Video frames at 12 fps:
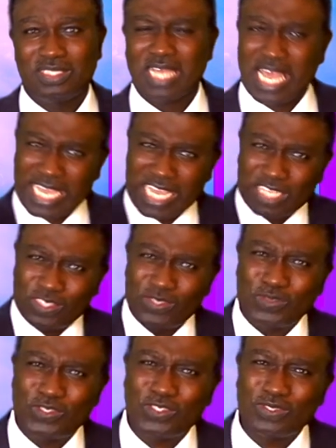I guess
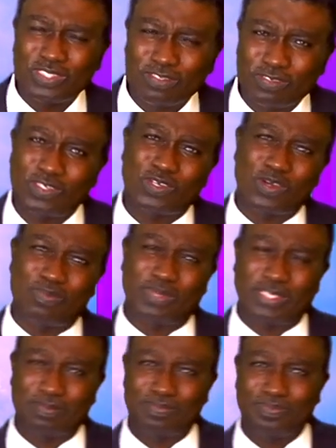you would choose a
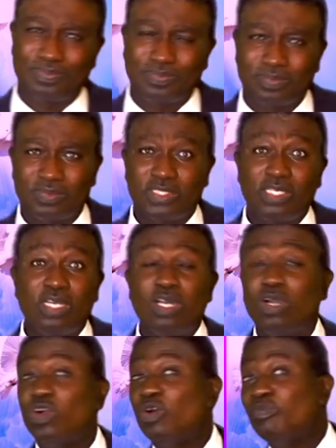photocopier.
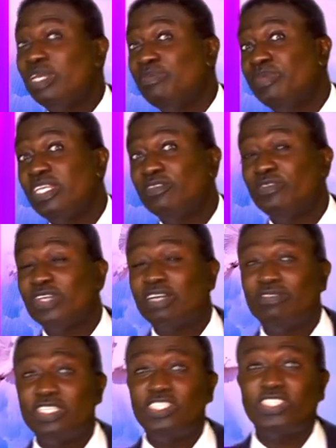Or maybe if you
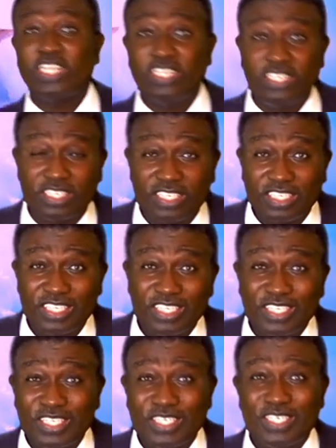have a journey,
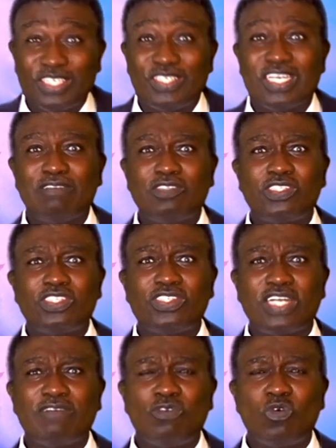you have to
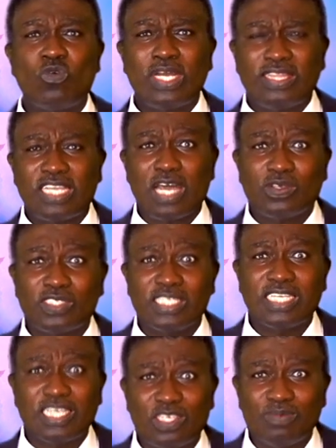travel
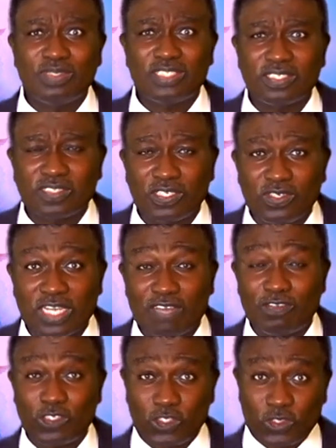1,000 kilometers and you
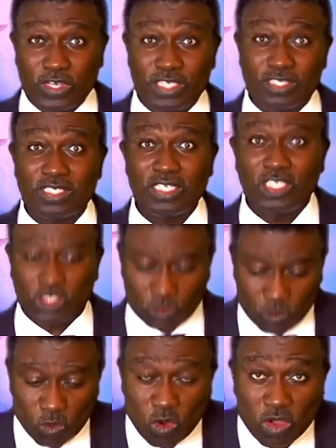have a choice to
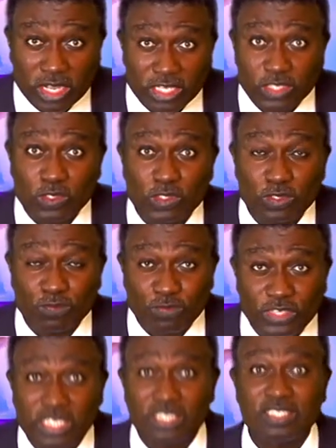walk, use your
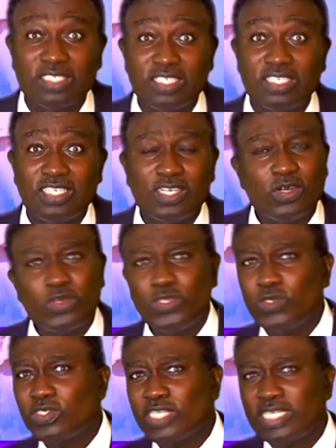feet, or
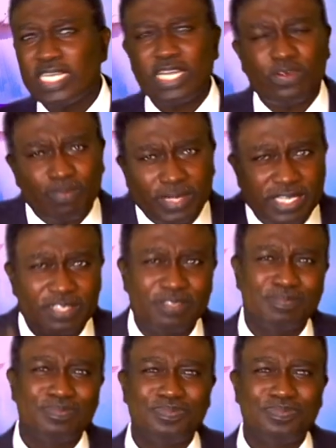use an aeroplane.